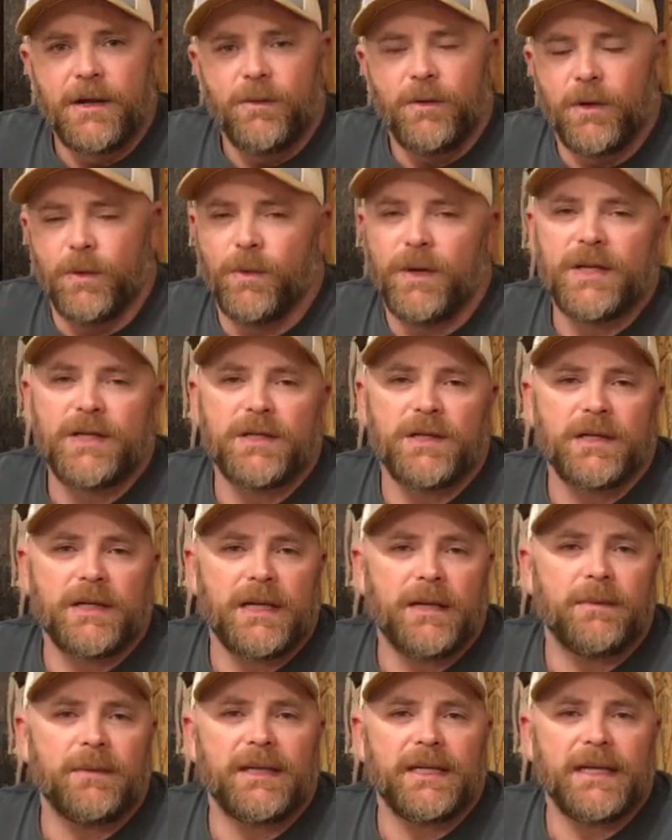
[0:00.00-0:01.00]
when we
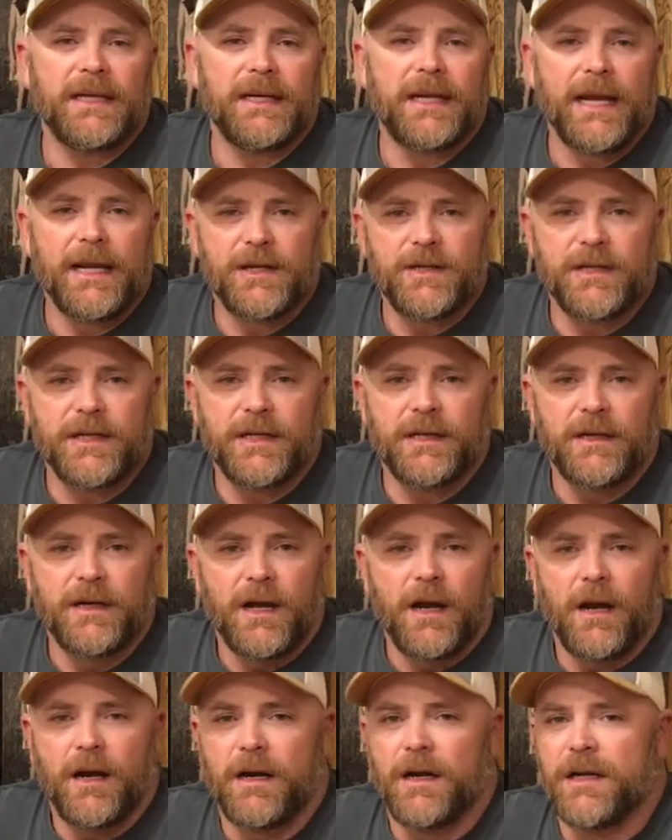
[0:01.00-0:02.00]
took Emily and Adrian,
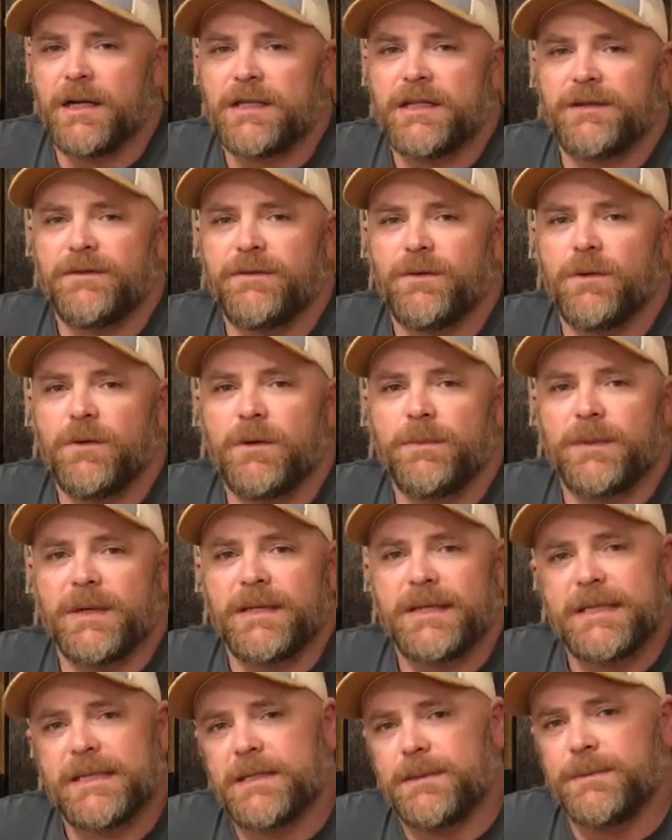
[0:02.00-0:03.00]
our Hunt It Forward
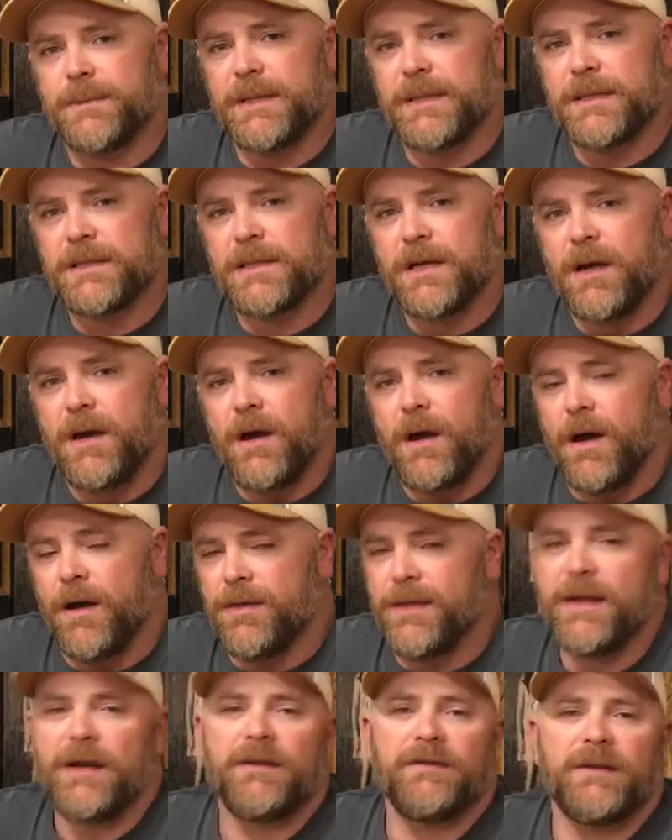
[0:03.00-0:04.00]
participants,
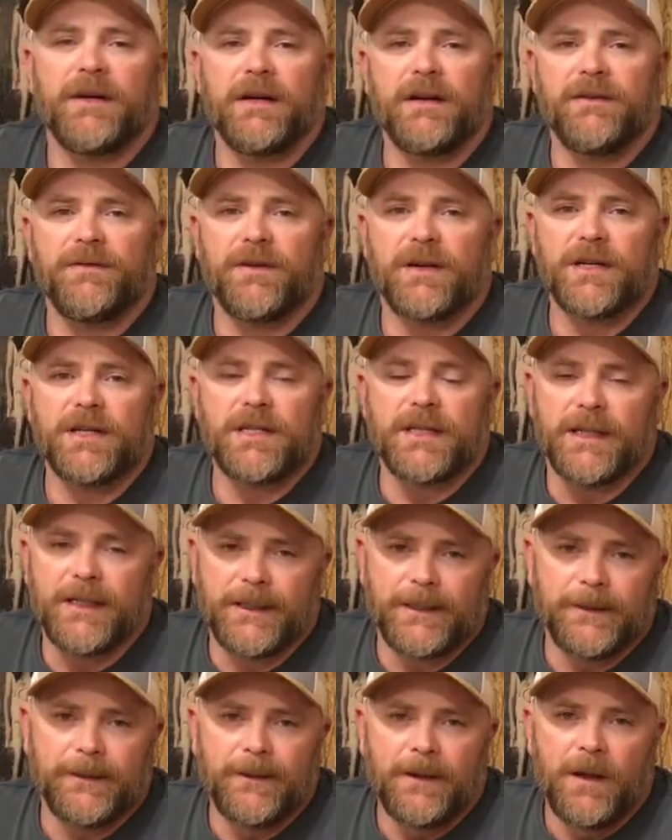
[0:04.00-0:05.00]
on their very first
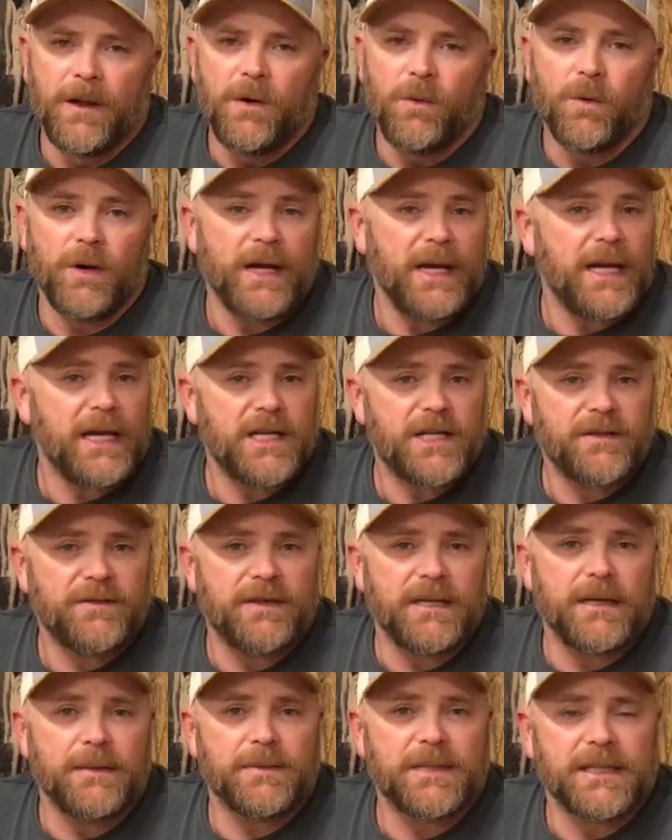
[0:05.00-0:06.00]
hunt, where each
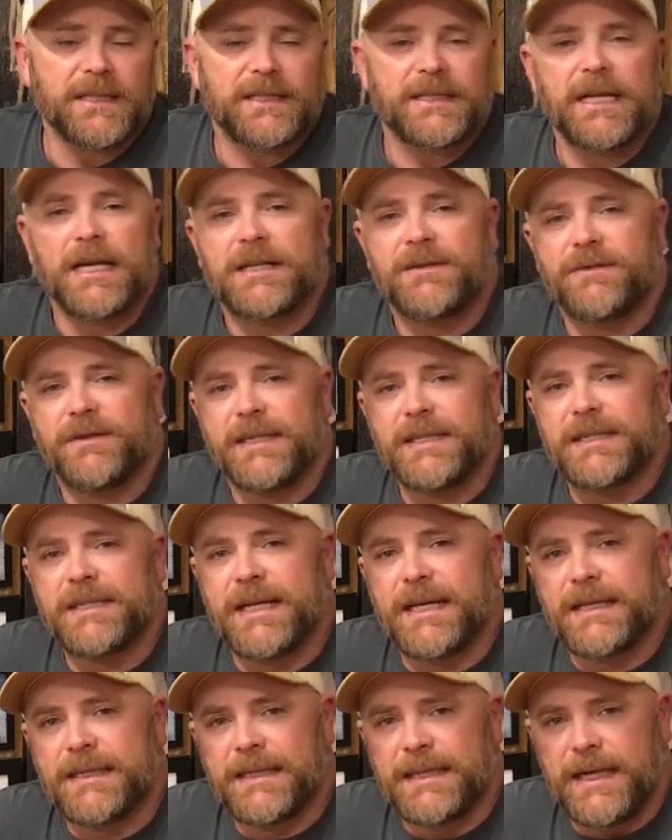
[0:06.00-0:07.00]
of them successfully
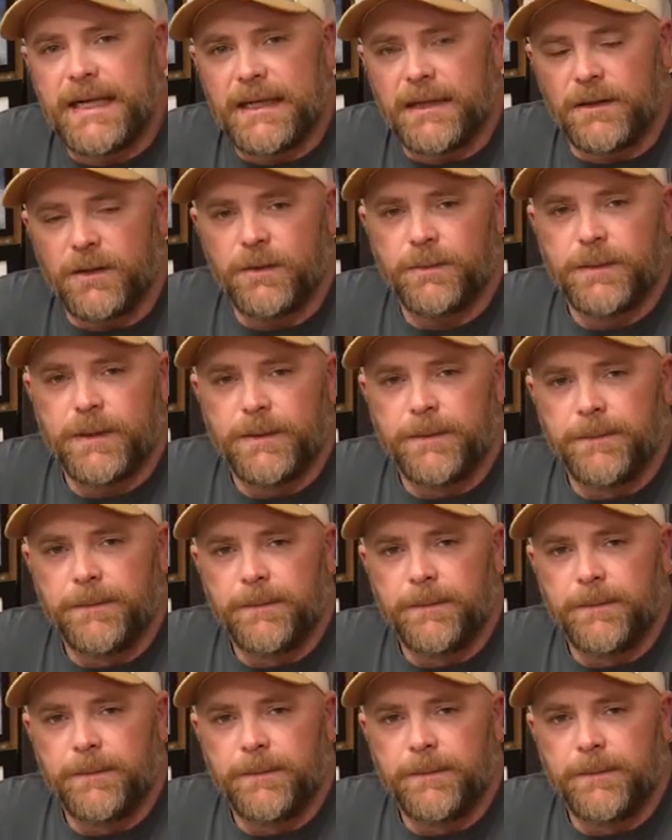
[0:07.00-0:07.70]
tagged an antelope.